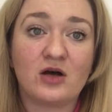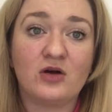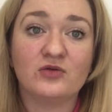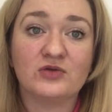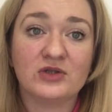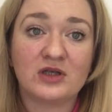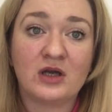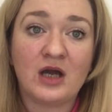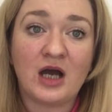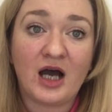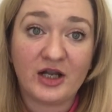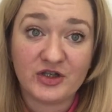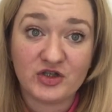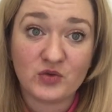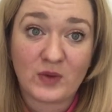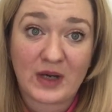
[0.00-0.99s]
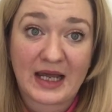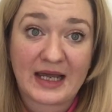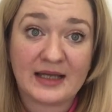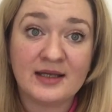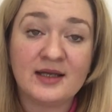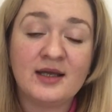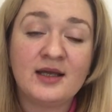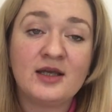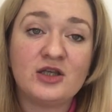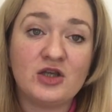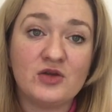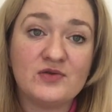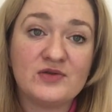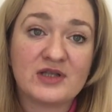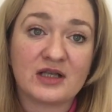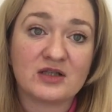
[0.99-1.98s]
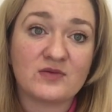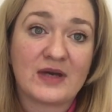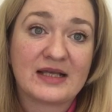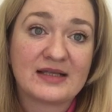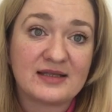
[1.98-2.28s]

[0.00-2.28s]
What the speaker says: old underwear, used underwear.